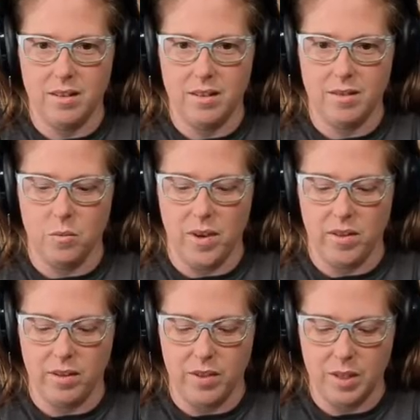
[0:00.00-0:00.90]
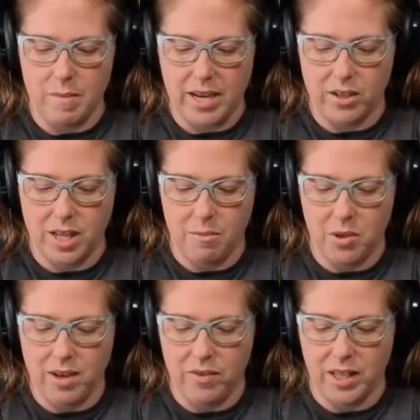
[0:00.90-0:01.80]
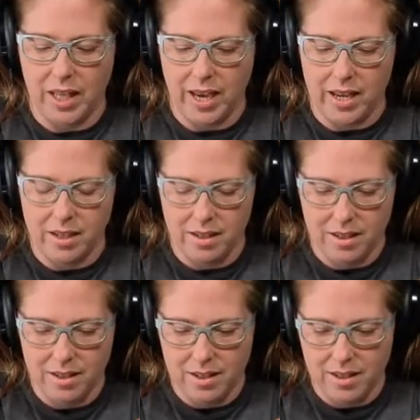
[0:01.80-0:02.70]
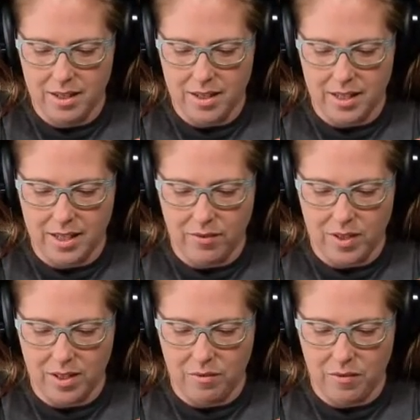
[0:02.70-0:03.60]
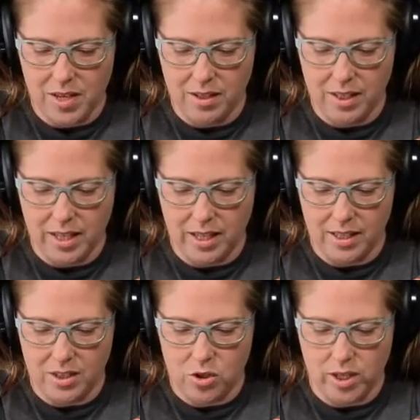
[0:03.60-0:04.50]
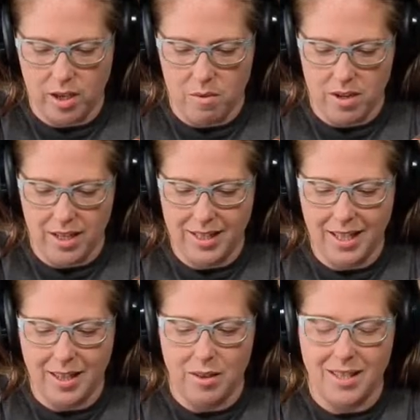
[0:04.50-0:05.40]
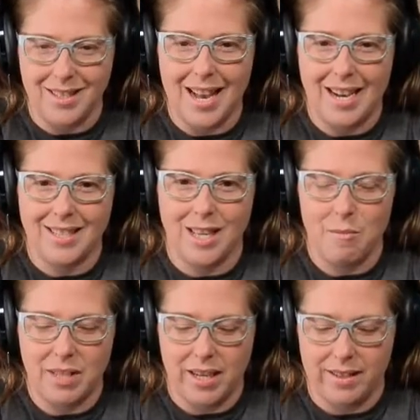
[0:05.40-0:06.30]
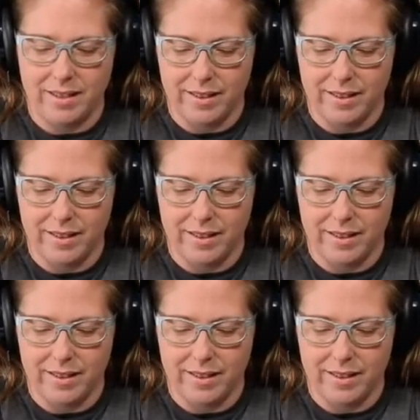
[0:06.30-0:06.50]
width of this maker tape, you definitely can. It feels like it's a tricky one. It's like the exact same size.